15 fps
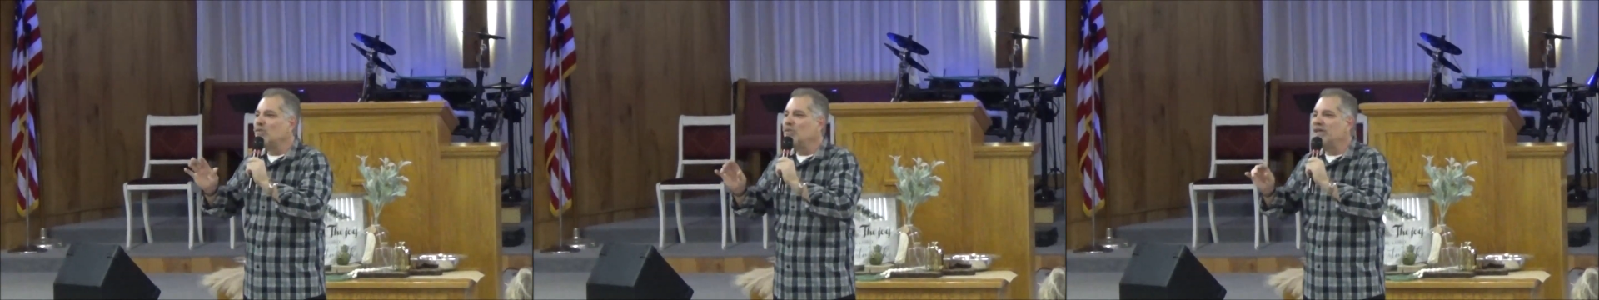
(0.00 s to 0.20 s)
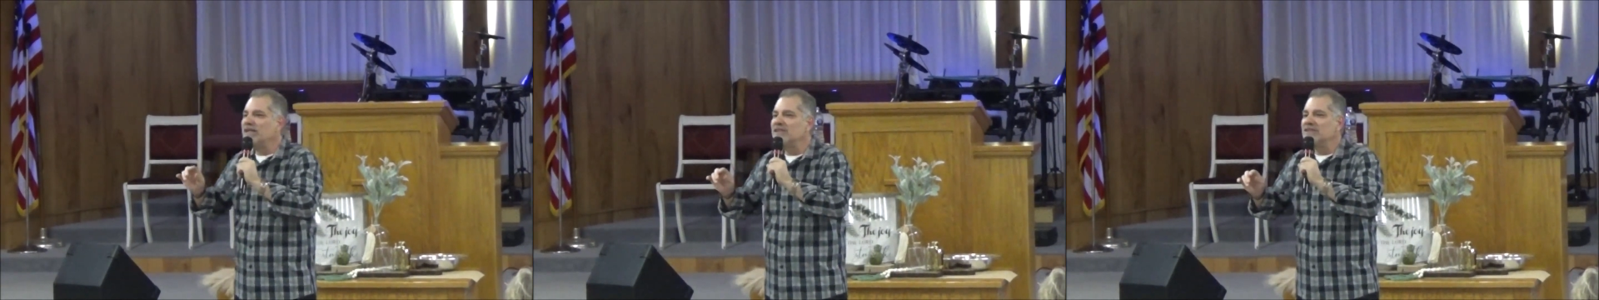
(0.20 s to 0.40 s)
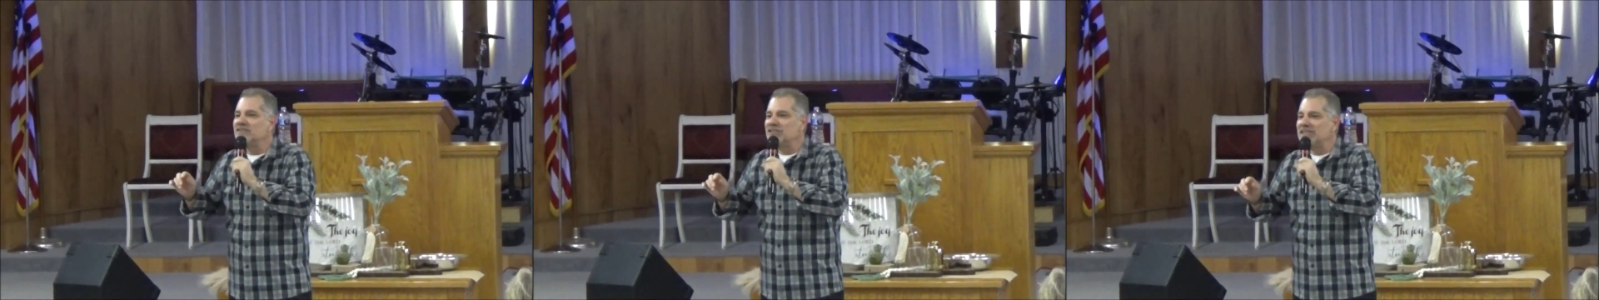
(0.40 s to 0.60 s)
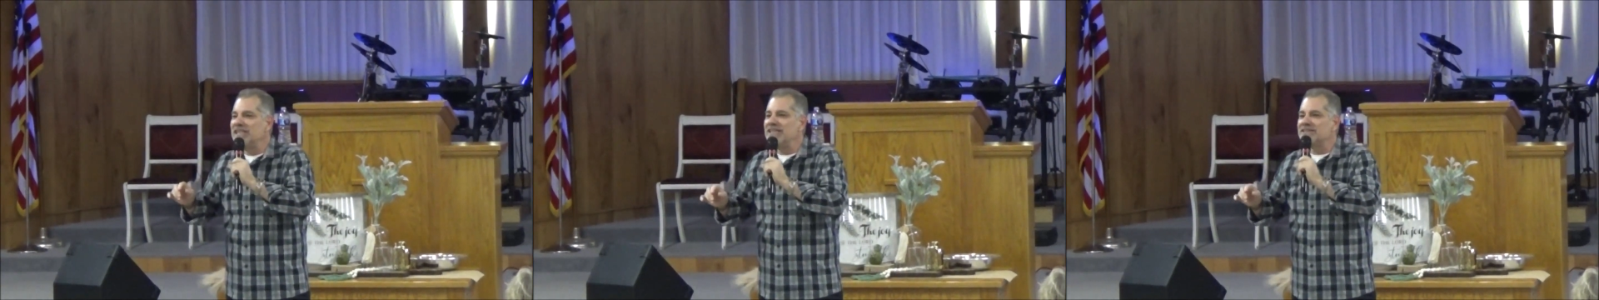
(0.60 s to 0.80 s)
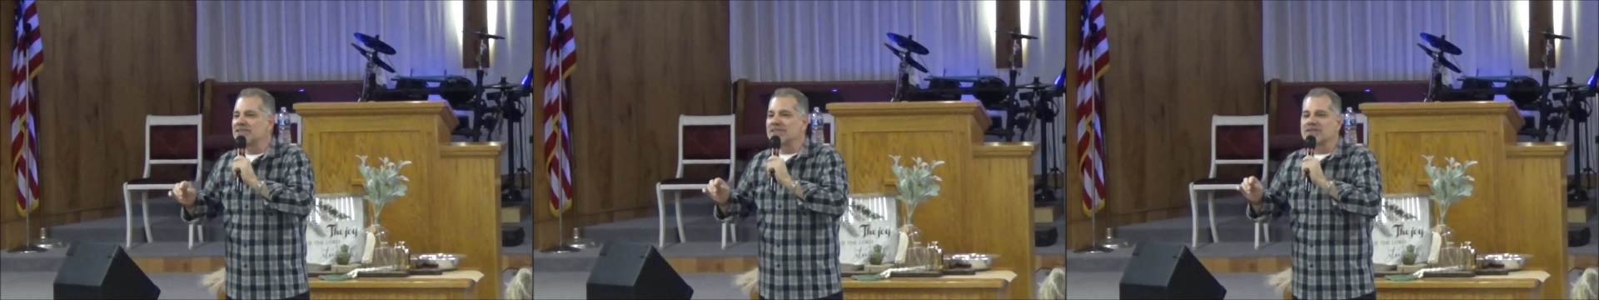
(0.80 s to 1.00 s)
when
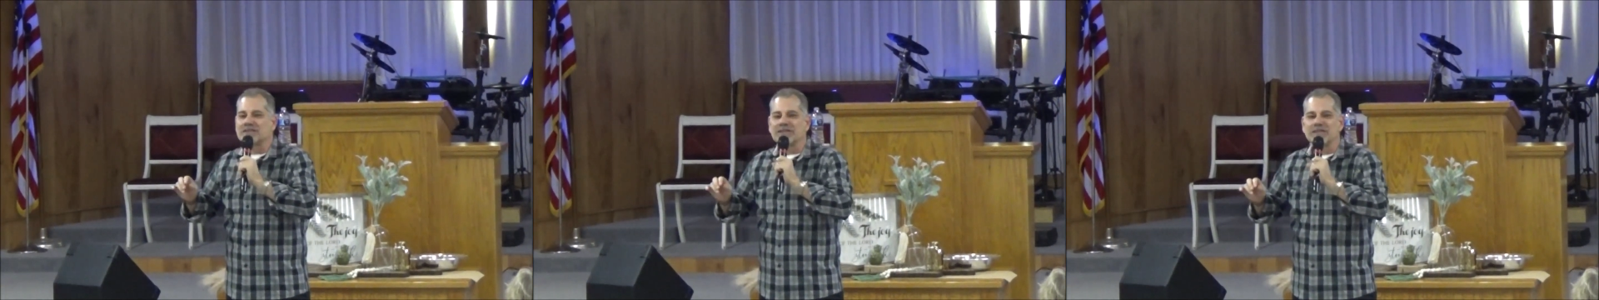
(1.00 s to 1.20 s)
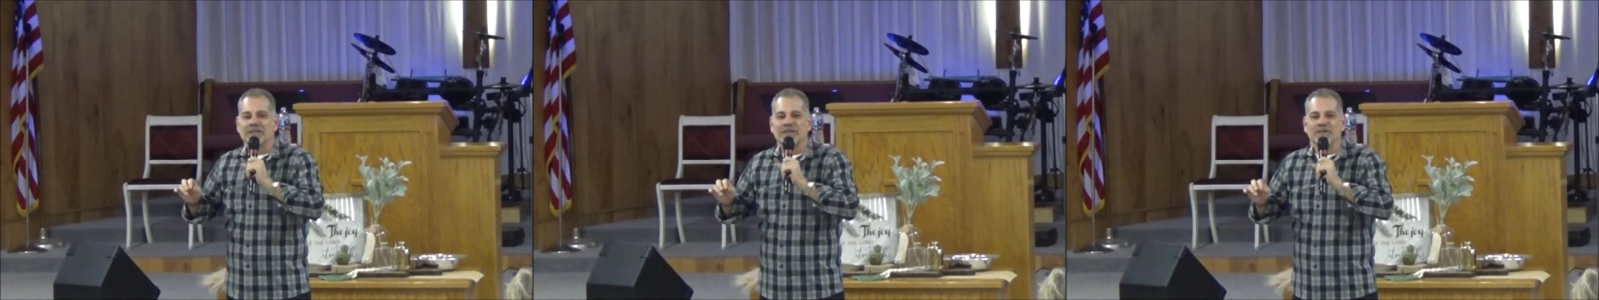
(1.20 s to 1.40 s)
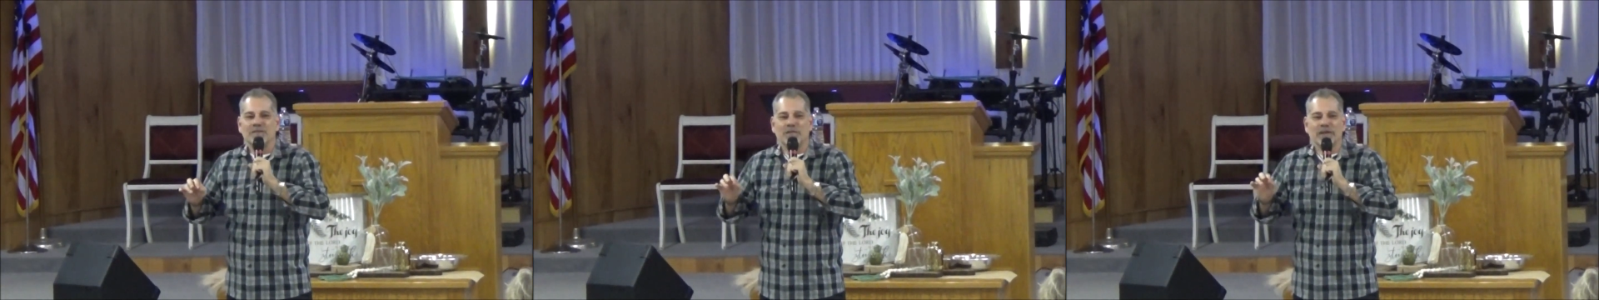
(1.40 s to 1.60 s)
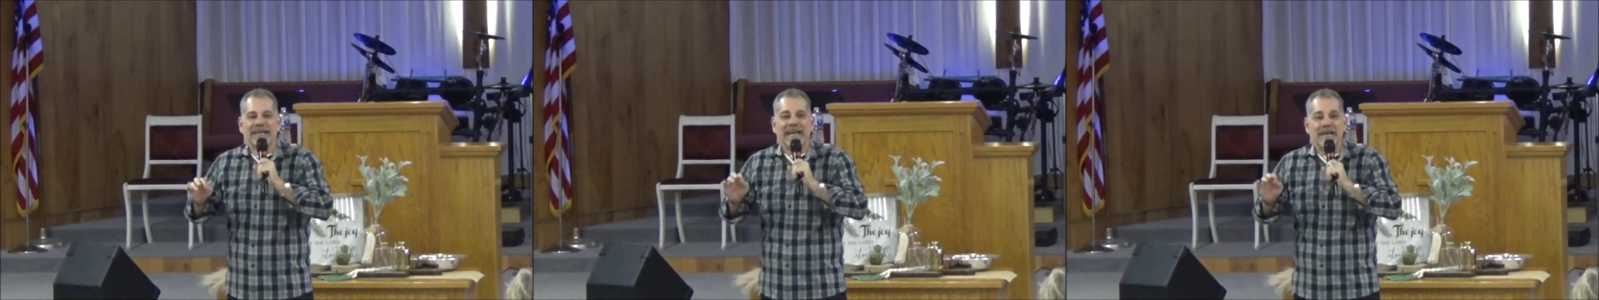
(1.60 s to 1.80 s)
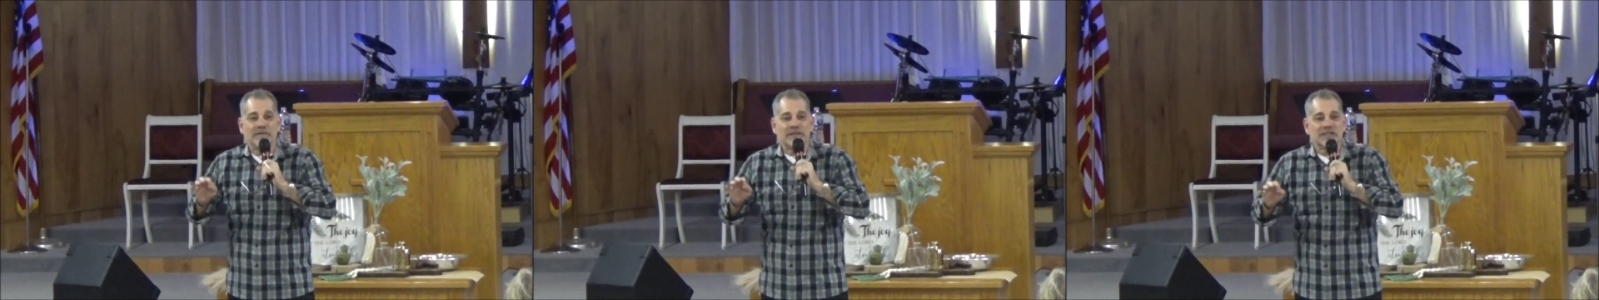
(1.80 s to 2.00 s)
Jesus
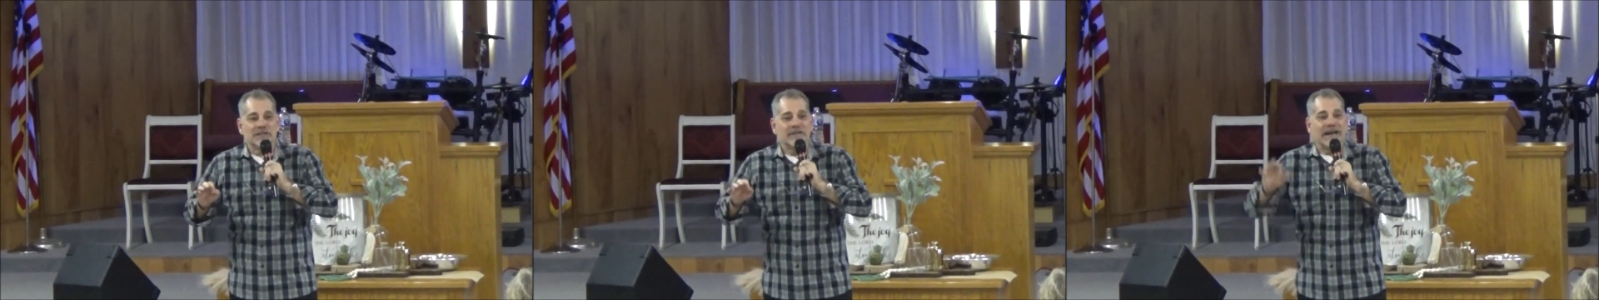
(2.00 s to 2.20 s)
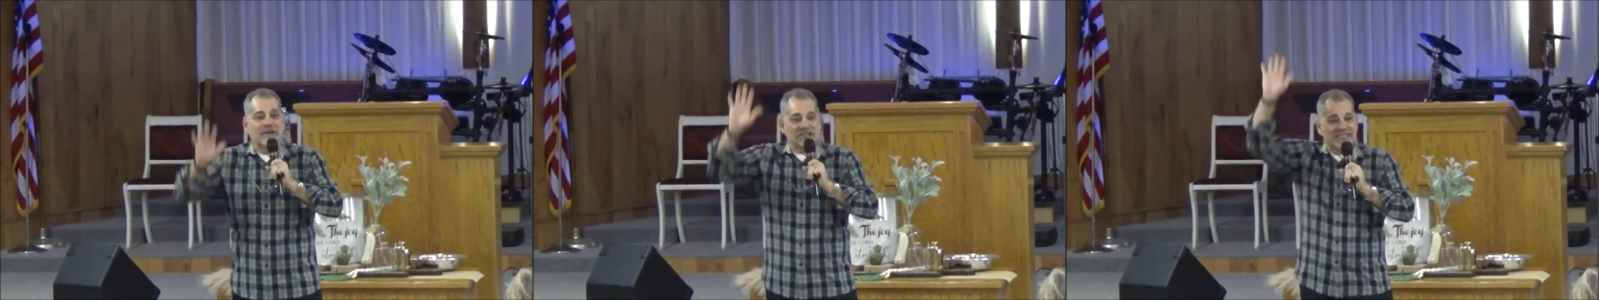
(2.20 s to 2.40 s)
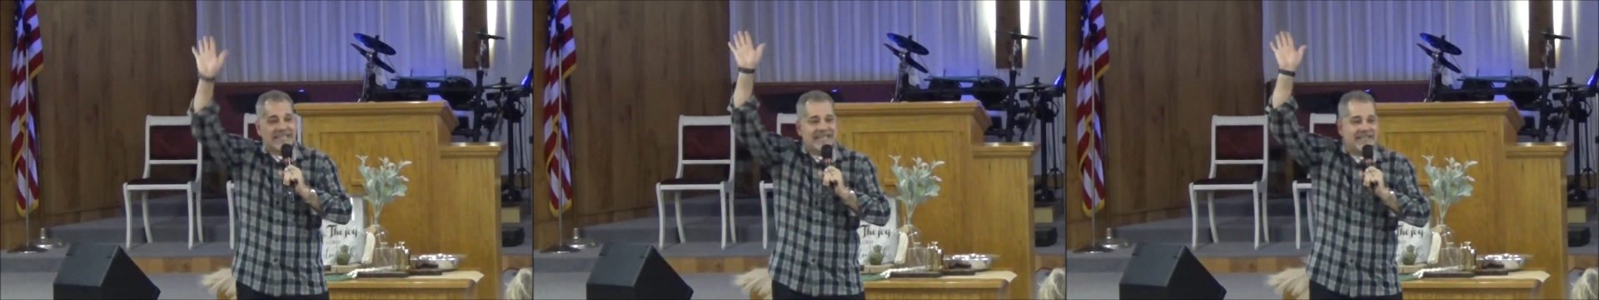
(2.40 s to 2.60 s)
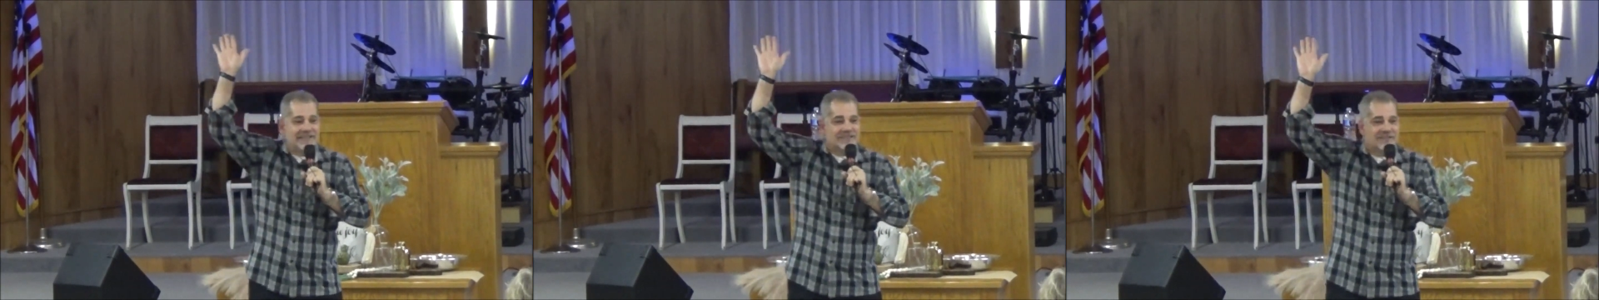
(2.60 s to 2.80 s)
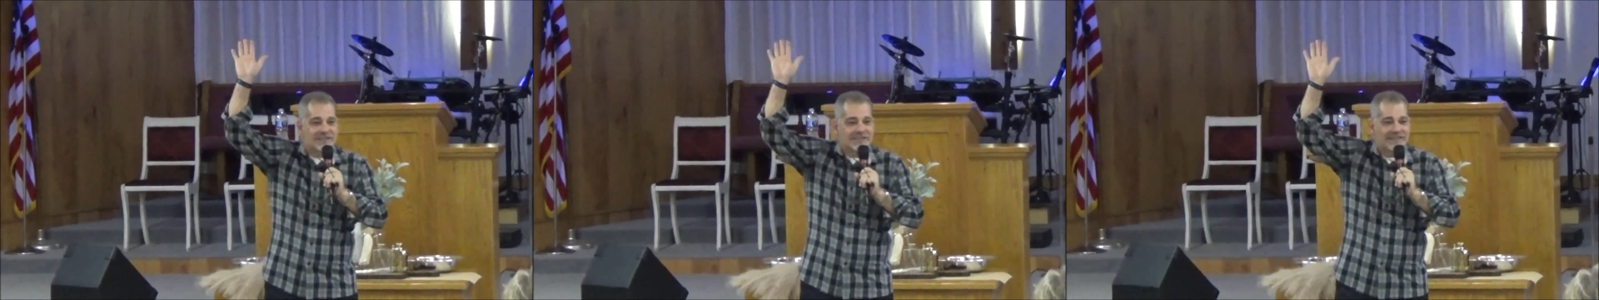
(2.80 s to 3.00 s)
forgave us of our
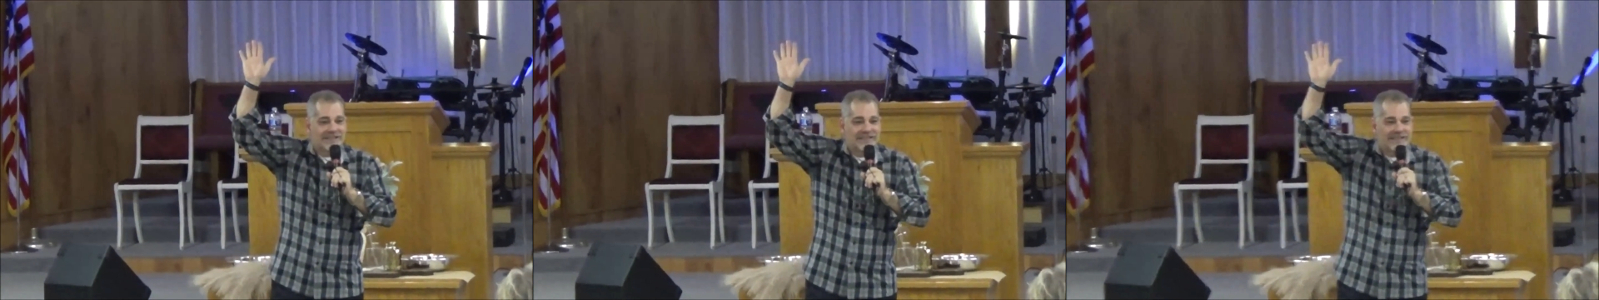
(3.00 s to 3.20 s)
sins.